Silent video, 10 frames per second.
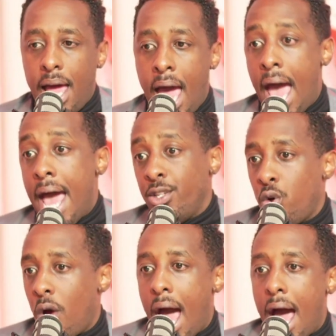And
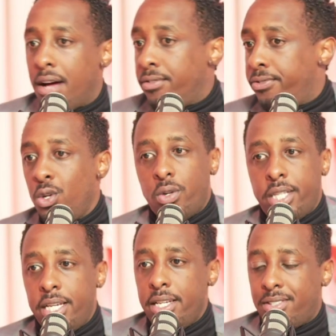you have,
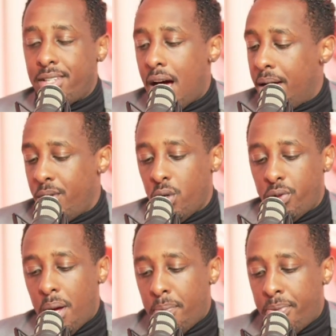these,
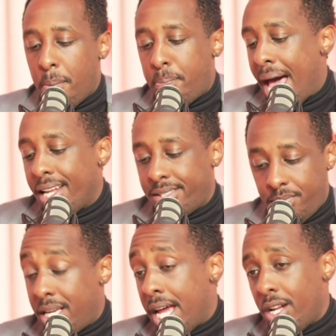the
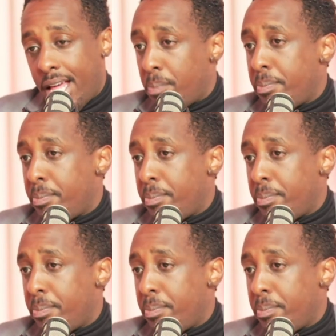kind of like the